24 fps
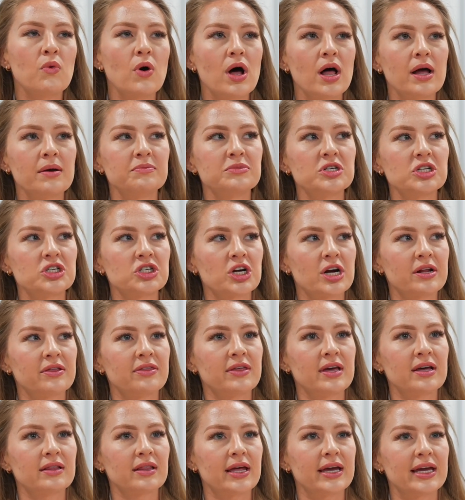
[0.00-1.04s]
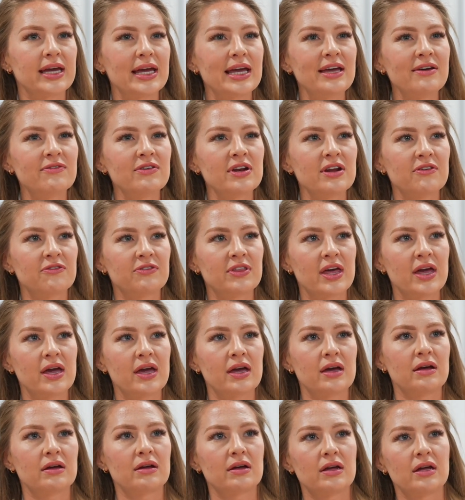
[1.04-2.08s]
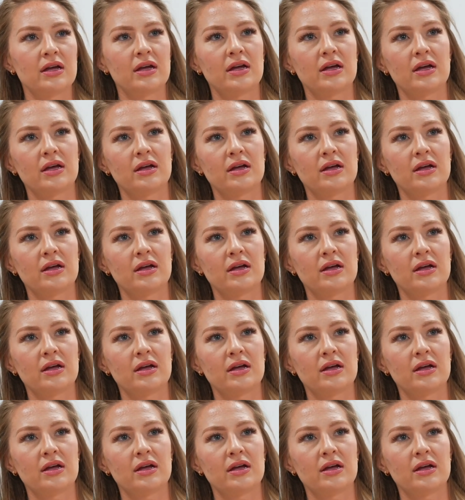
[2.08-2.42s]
Well, I'm just trying to think, like, even if they I